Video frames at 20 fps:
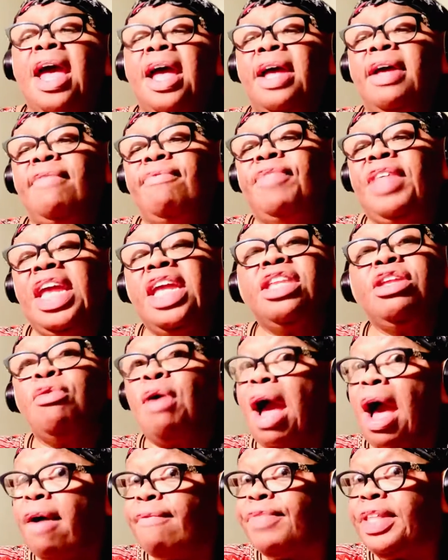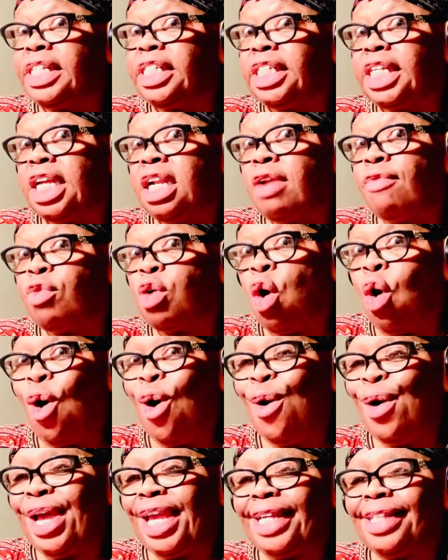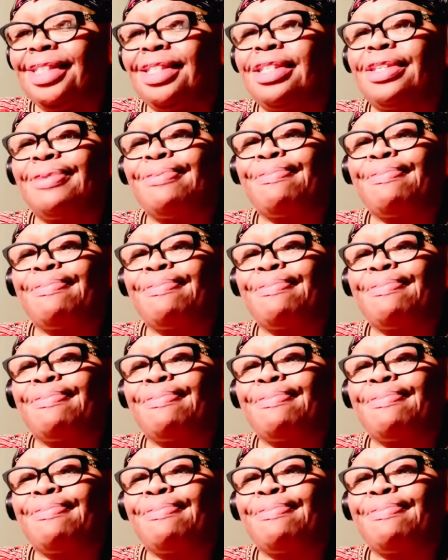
Then you have the 10 of coins.